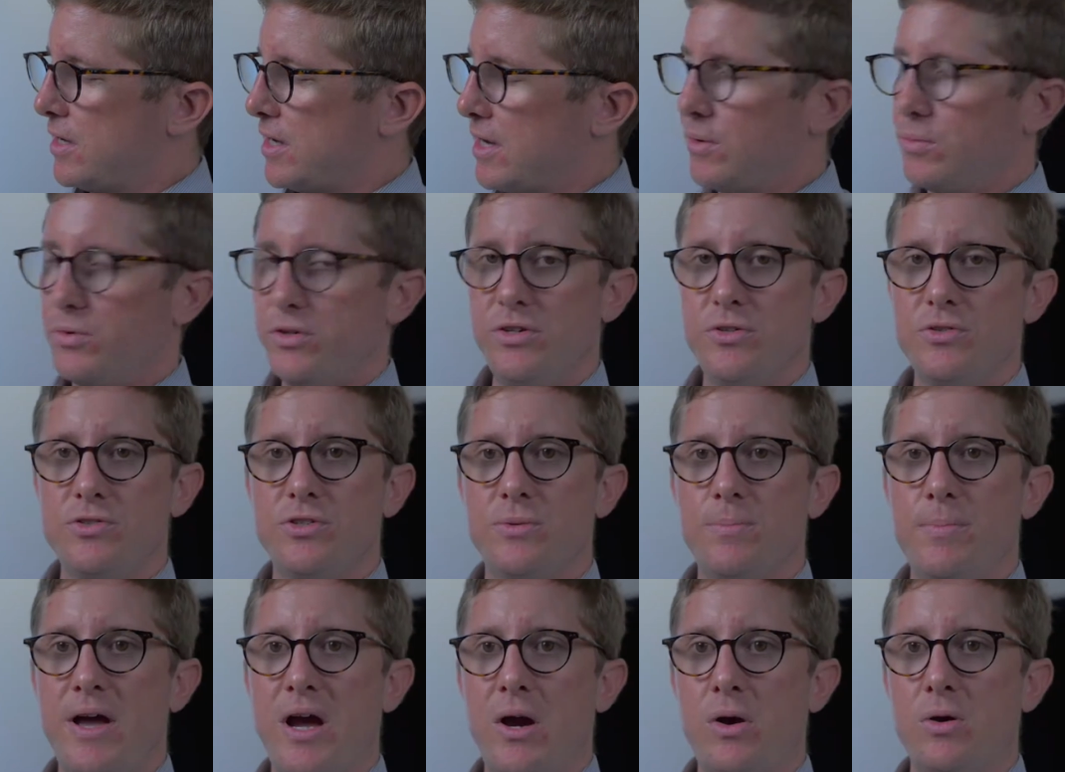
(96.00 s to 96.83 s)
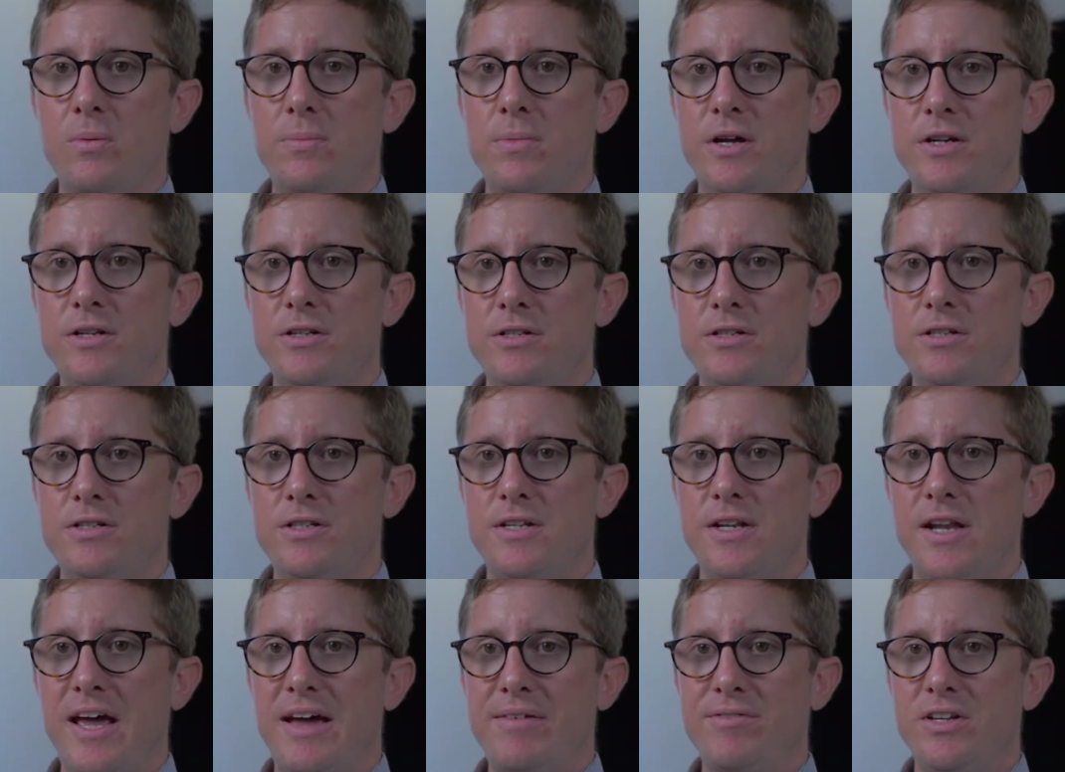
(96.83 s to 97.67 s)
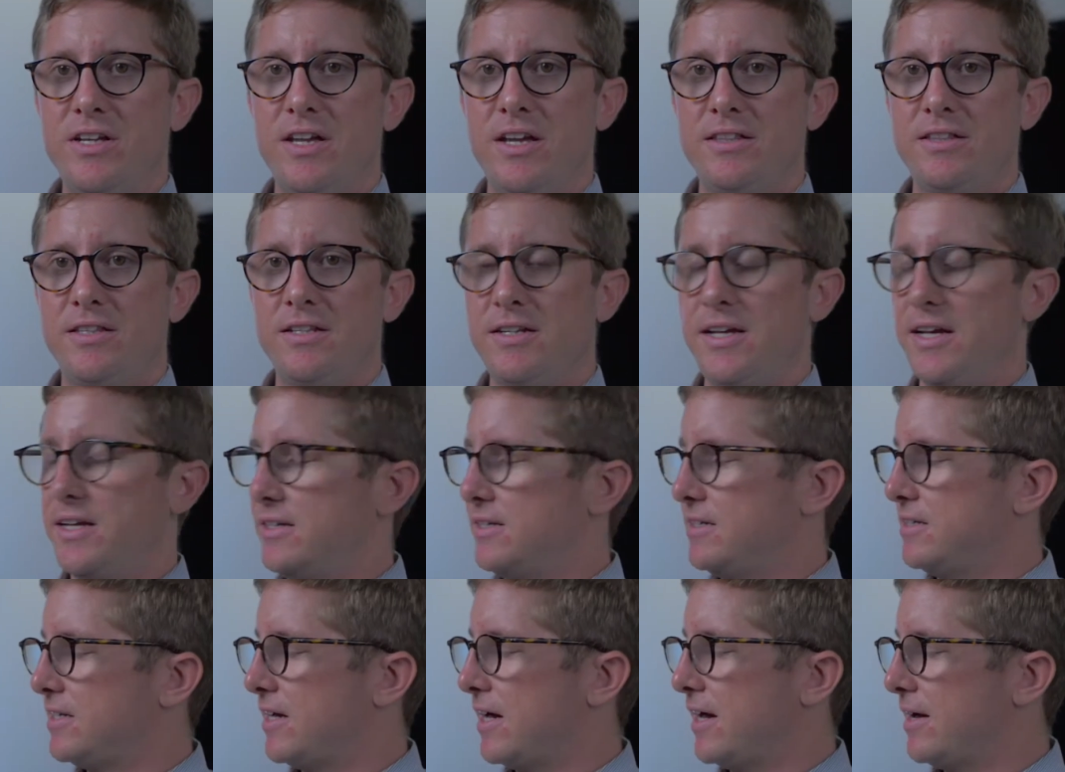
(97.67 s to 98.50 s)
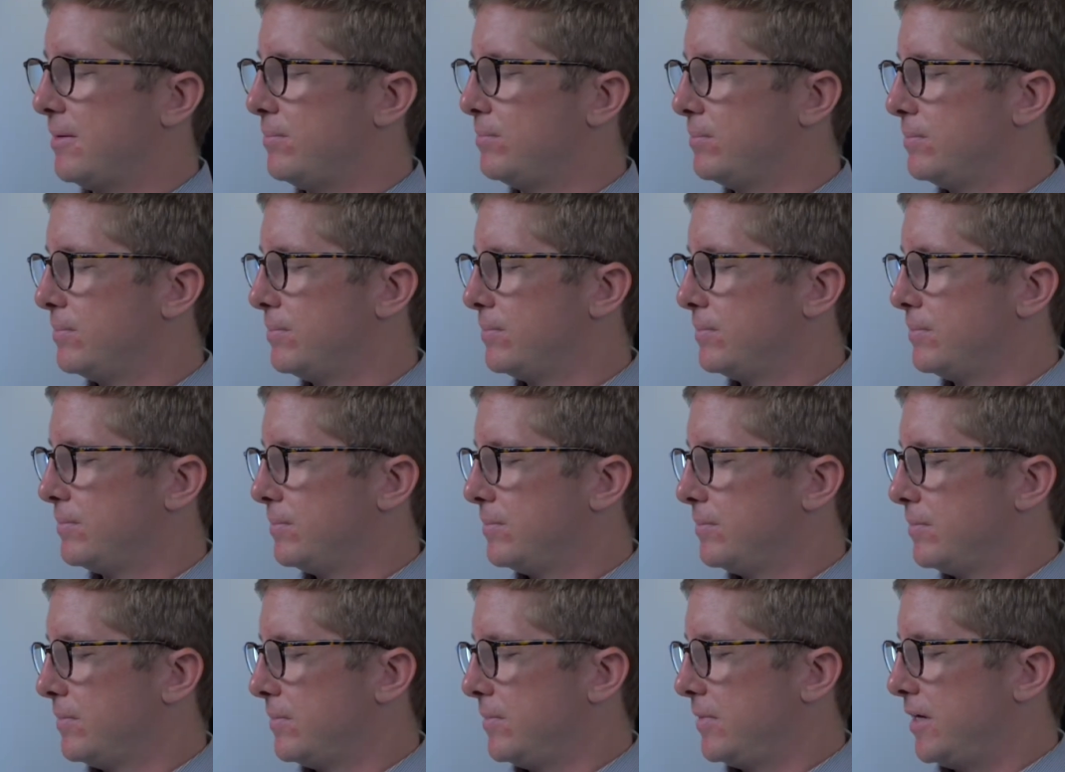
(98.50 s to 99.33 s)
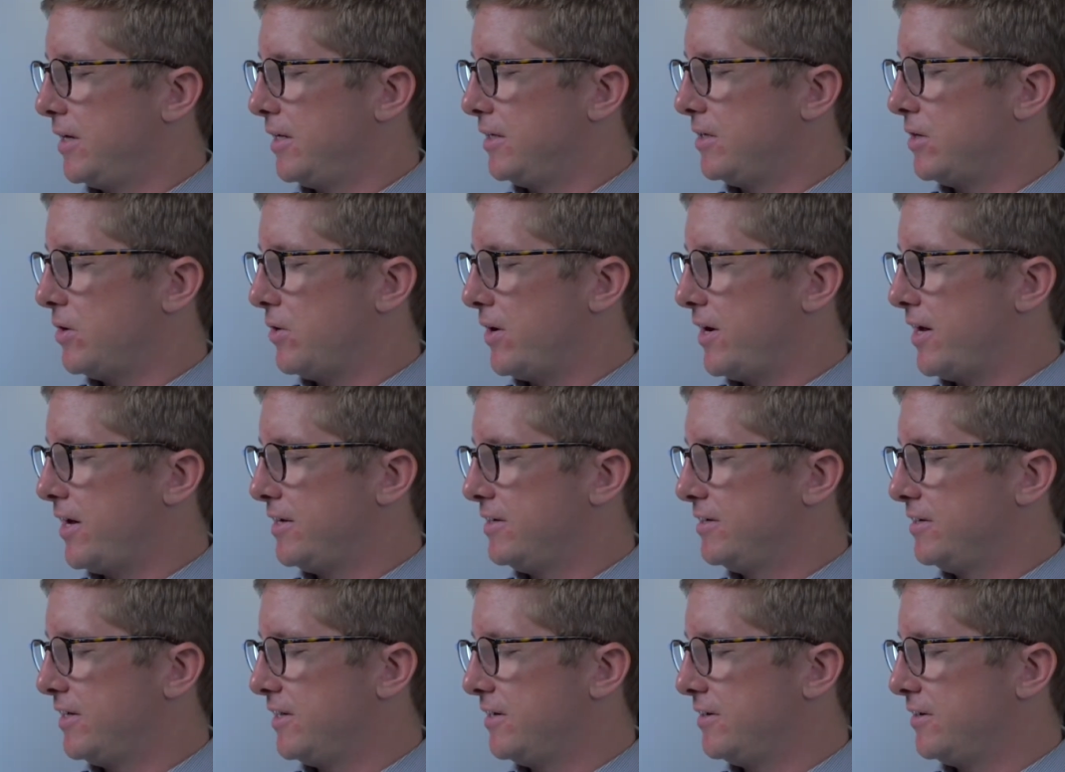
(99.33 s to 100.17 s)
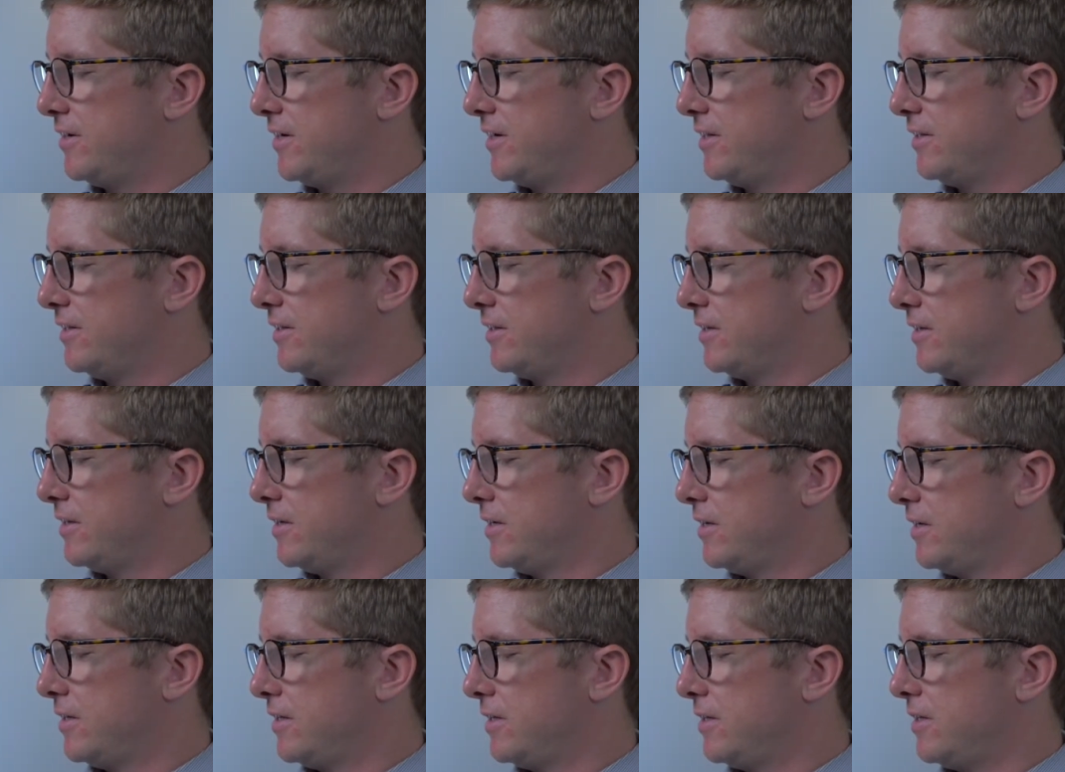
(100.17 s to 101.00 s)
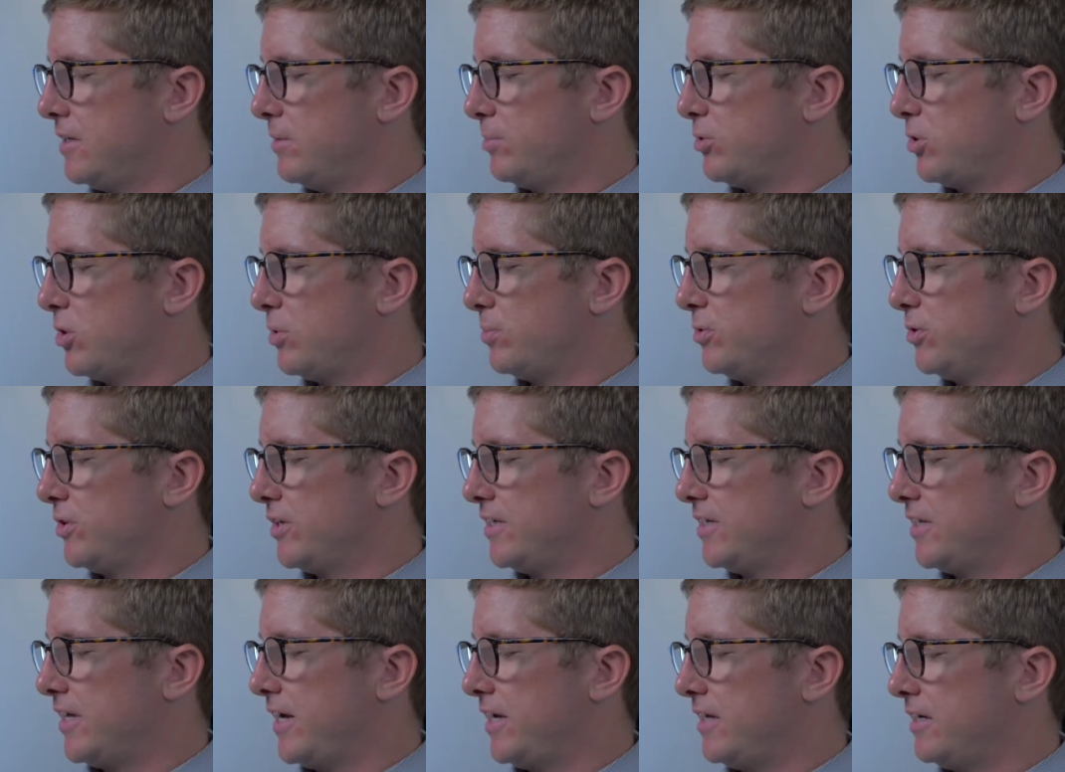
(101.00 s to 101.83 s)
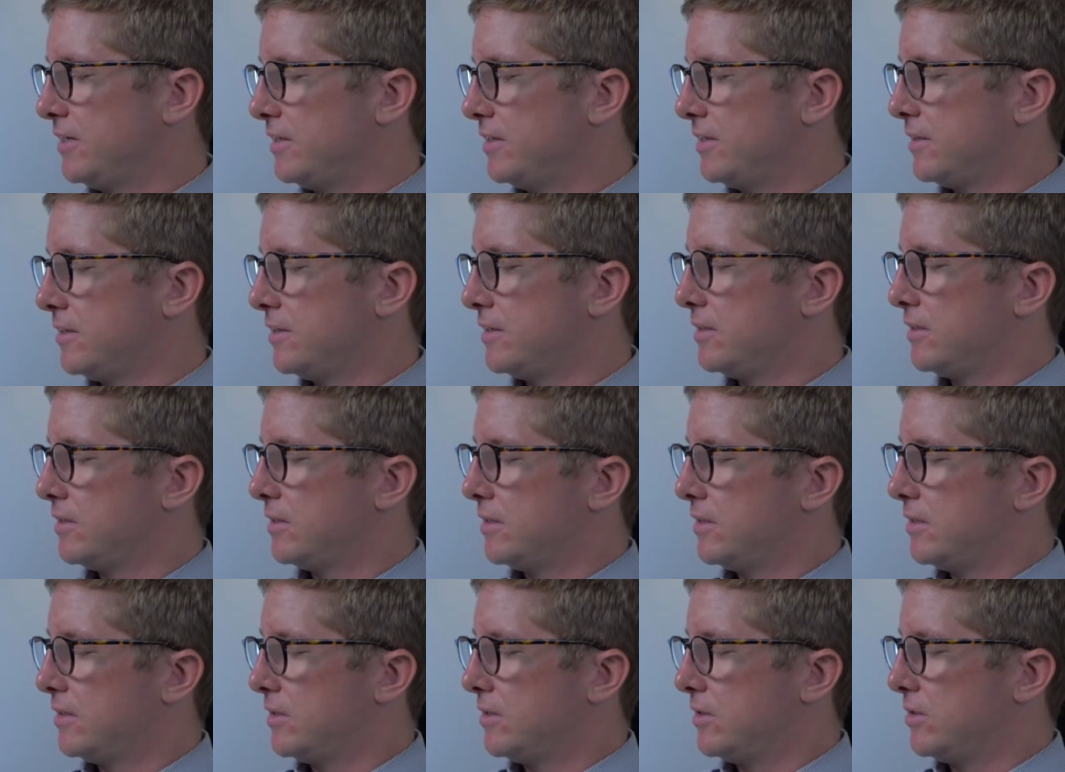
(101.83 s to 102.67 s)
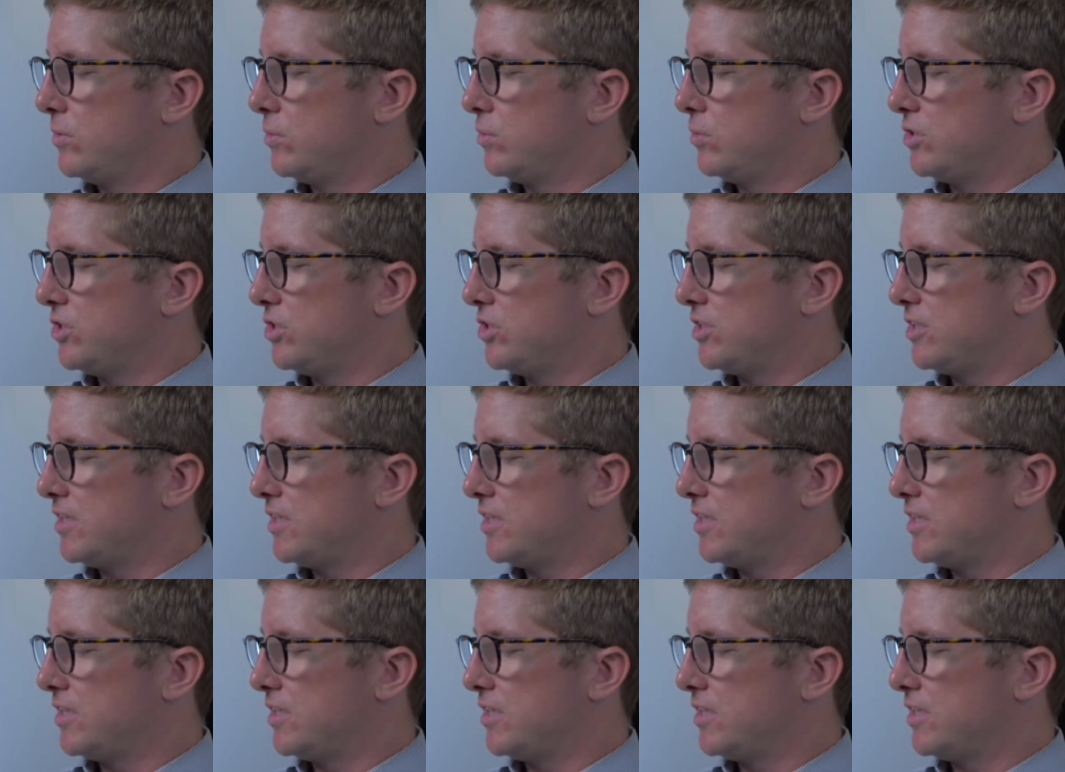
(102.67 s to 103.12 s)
I will use the power button to navigate the date and time and go ahead and enter in the appropriate date, which is